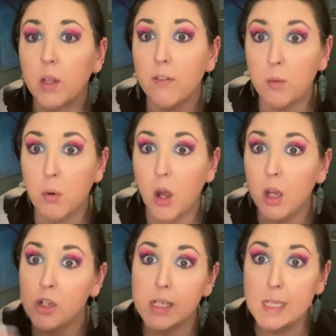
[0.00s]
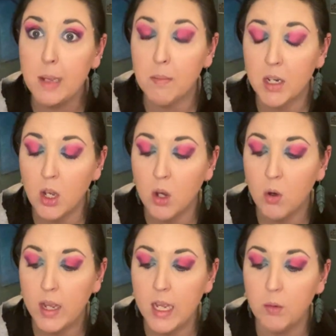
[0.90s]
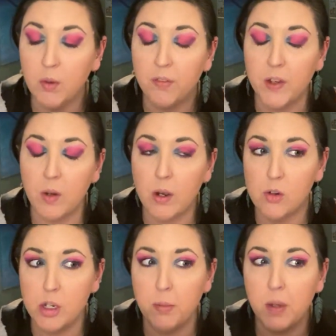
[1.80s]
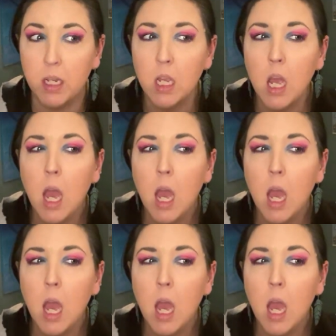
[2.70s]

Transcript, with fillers: live abroad just let me know and we'll figure out shipping.